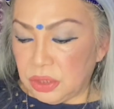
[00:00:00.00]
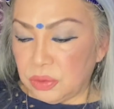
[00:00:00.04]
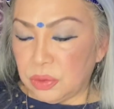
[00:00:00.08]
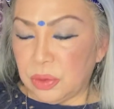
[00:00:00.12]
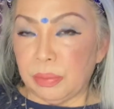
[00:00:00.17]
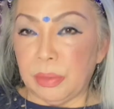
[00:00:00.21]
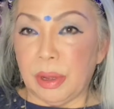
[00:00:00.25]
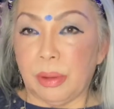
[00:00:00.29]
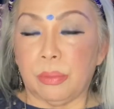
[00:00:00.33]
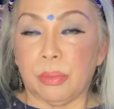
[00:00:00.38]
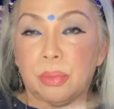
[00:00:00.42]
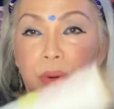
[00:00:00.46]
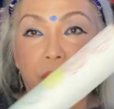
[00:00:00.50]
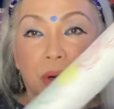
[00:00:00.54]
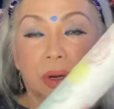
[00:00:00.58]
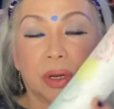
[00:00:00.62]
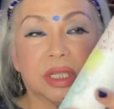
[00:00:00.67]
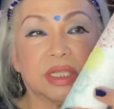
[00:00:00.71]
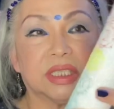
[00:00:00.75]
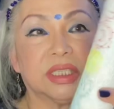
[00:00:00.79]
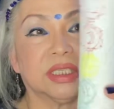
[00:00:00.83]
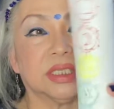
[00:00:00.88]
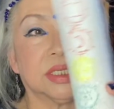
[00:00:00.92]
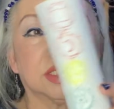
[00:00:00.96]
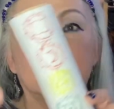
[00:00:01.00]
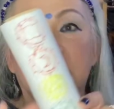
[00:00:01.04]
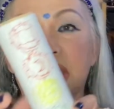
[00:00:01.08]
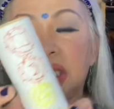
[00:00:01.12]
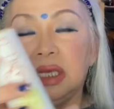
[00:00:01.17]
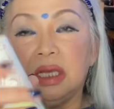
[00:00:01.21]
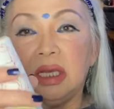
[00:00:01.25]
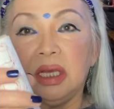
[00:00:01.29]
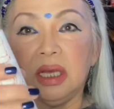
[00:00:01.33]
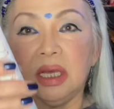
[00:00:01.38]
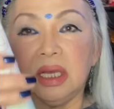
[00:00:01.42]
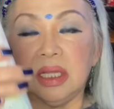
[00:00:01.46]
Remember,
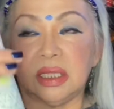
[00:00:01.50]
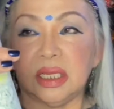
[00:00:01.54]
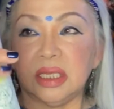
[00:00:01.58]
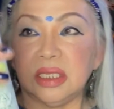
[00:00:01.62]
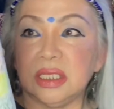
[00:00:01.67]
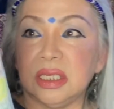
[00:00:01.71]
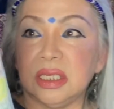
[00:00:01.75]
this